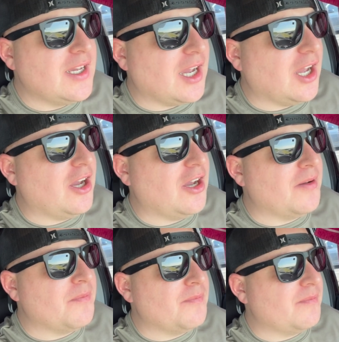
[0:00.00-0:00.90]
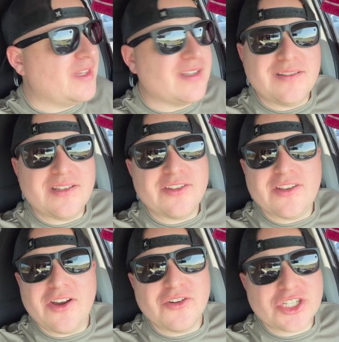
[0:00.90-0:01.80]
Um, the, the,
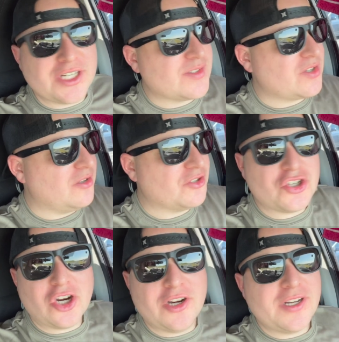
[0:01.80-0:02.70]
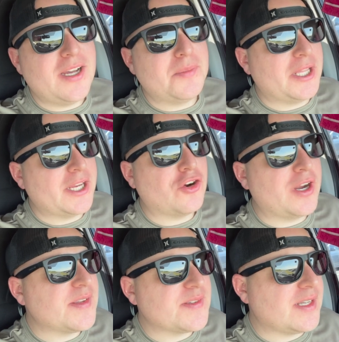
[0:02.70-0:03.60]
the ocean is all churned up like
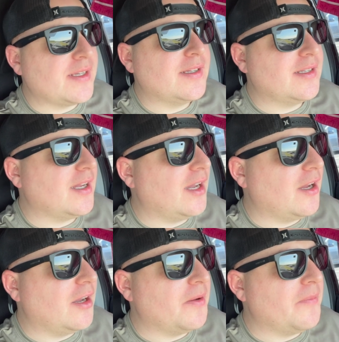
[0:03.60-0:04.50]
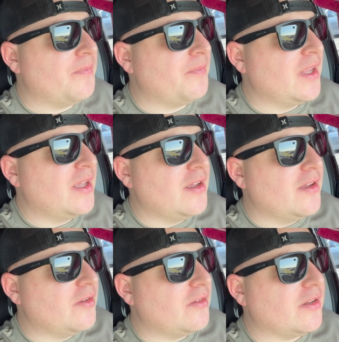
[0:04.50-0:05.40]
crazy. Um,
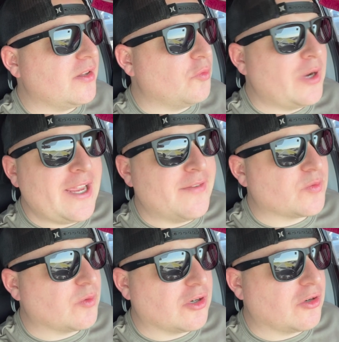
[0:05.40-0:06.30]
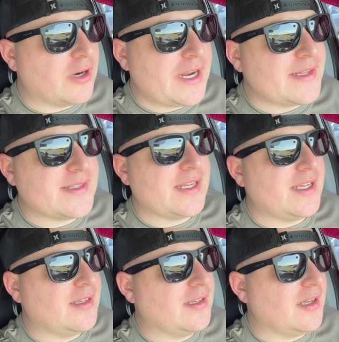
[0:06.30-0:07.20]
the waves were
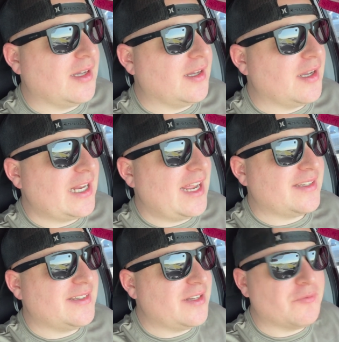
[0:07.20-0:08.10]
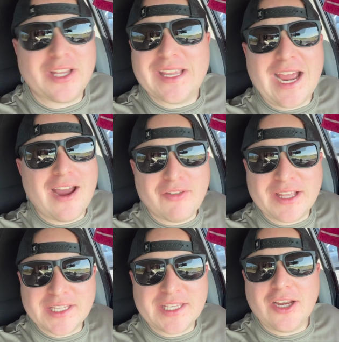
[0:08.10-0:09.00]
crazy, uh, and I didn't really have,
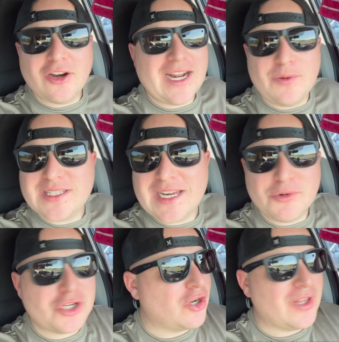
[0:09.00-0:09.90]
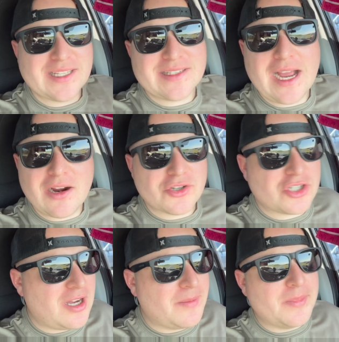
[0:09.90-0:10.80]
like, the gear. I wasn't able to go to, like, the tackle
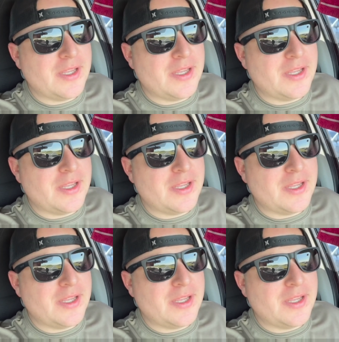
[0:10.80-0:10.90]
shop